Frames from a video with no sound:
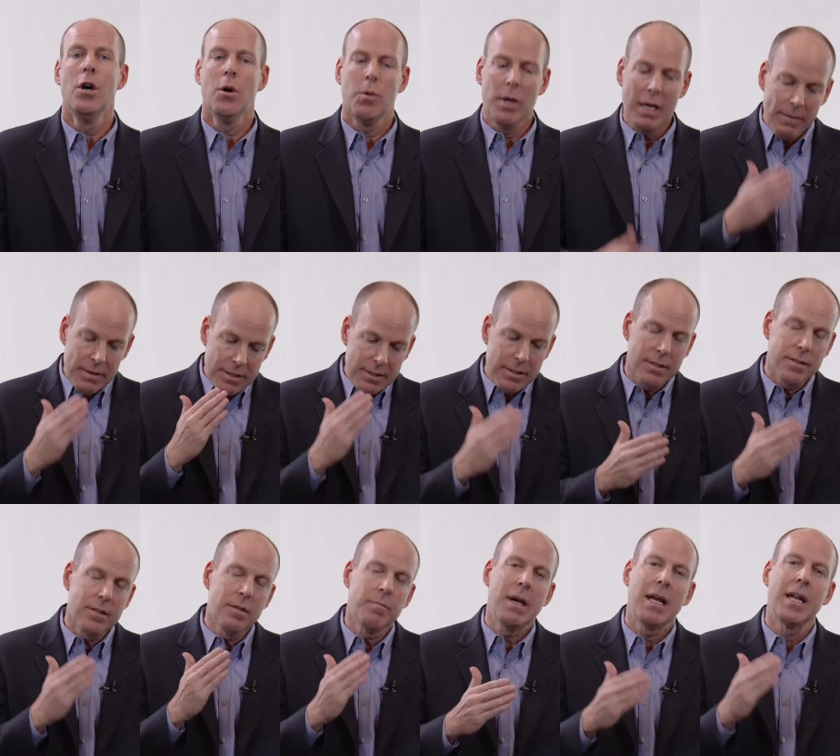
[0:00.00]
We have a
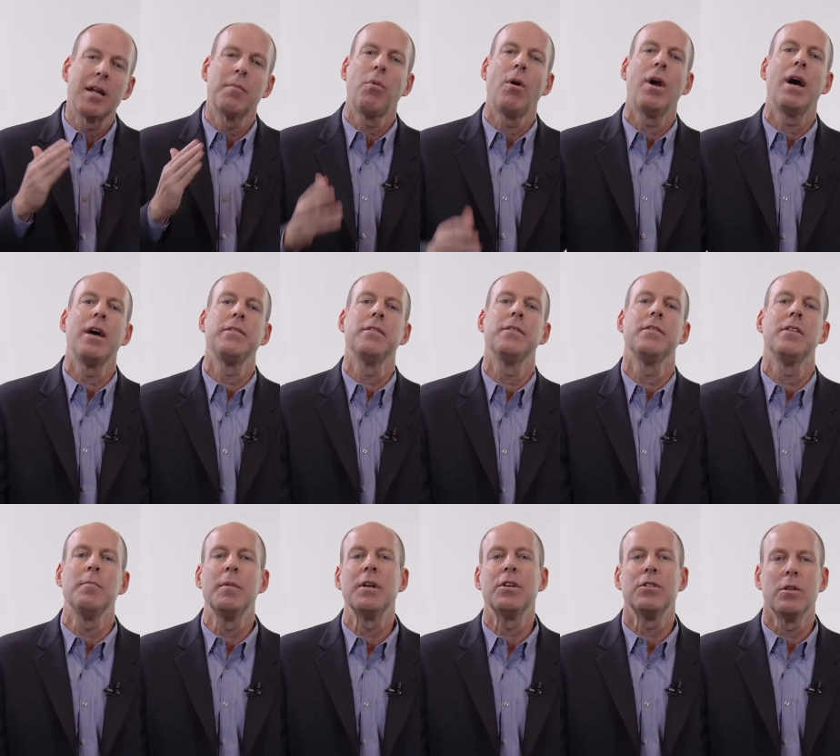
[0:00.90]
systematic process
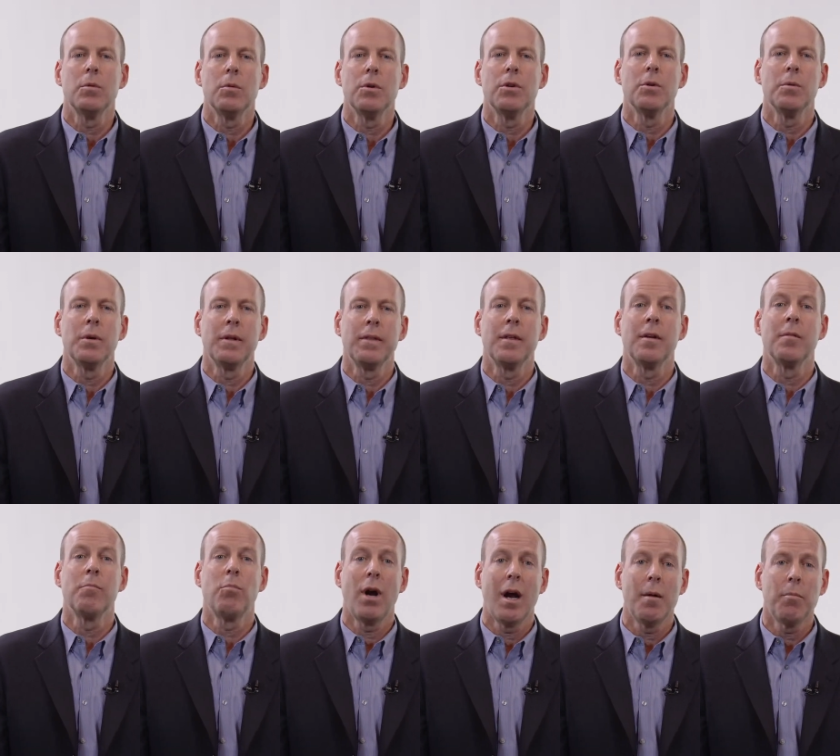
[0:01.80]
to make sure we're doing
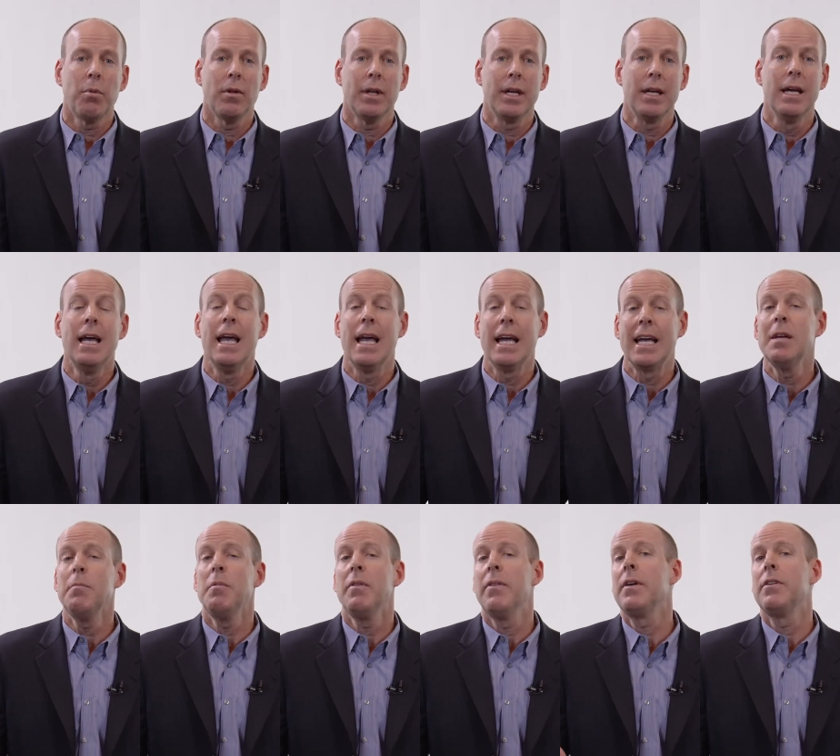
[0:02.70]
things properly and
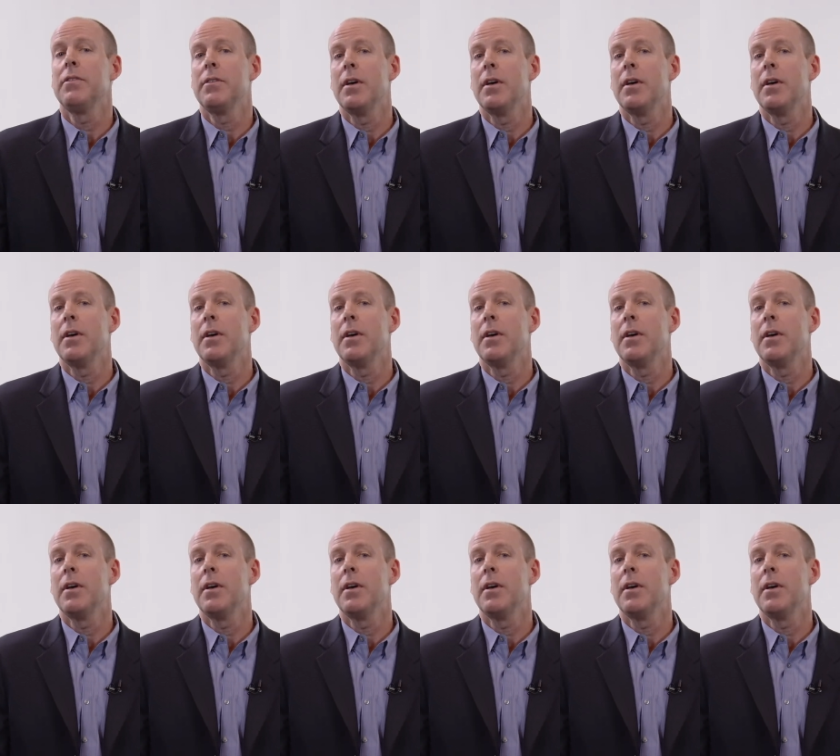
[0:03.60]
keeping things